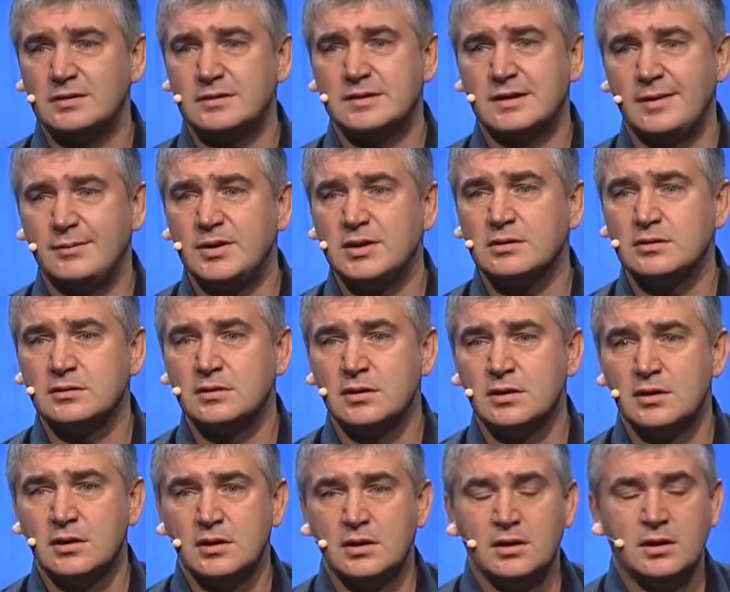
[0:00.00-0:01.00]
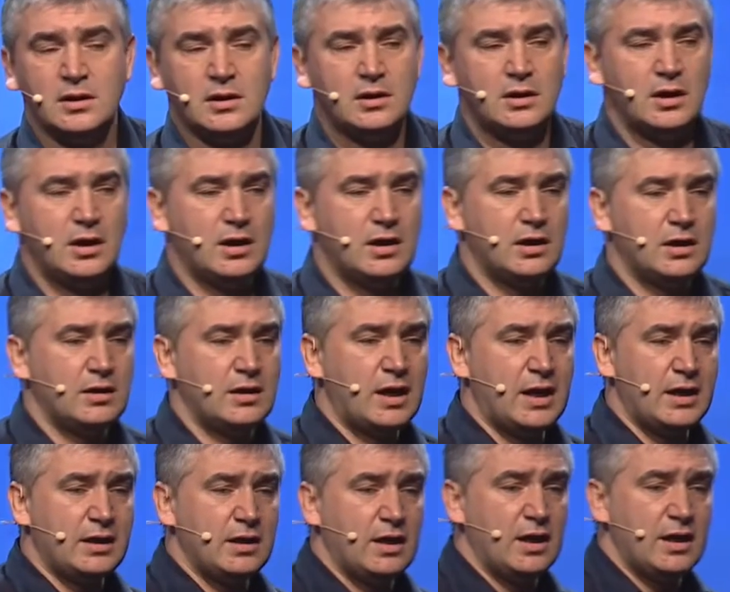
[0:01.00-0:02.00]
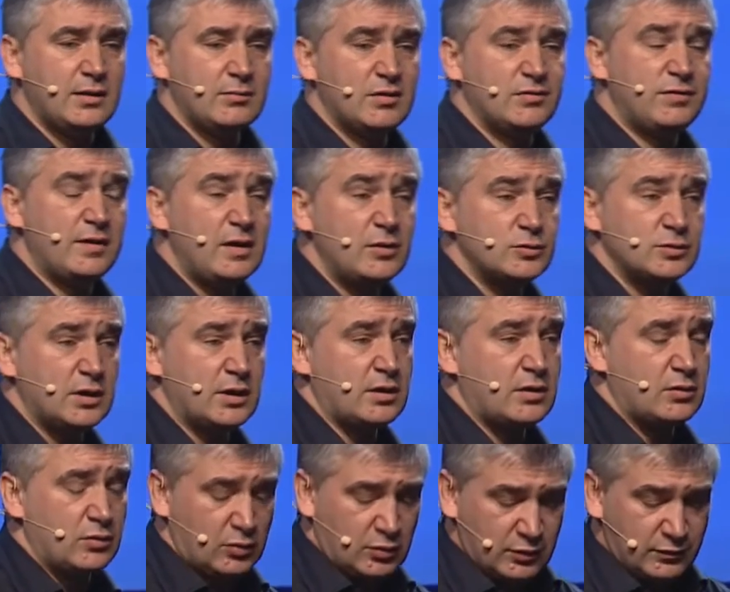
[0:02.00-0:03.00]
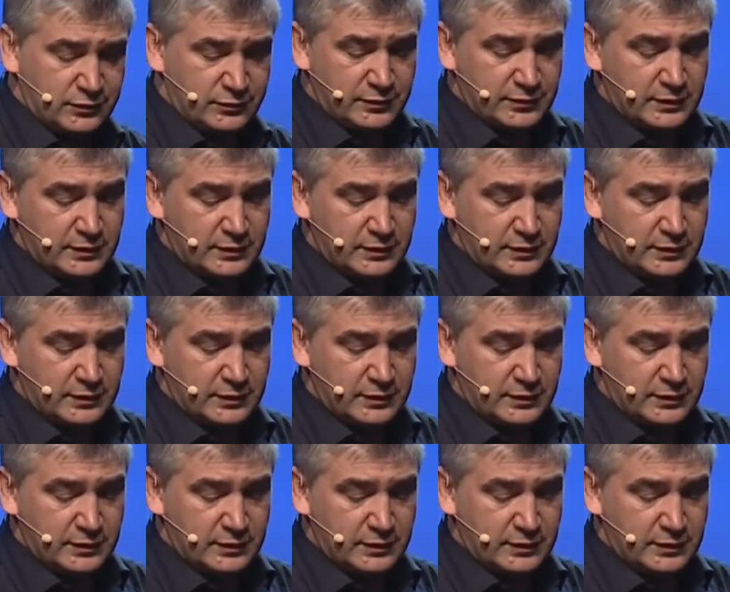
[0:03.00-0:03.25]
Summit. I am a founder of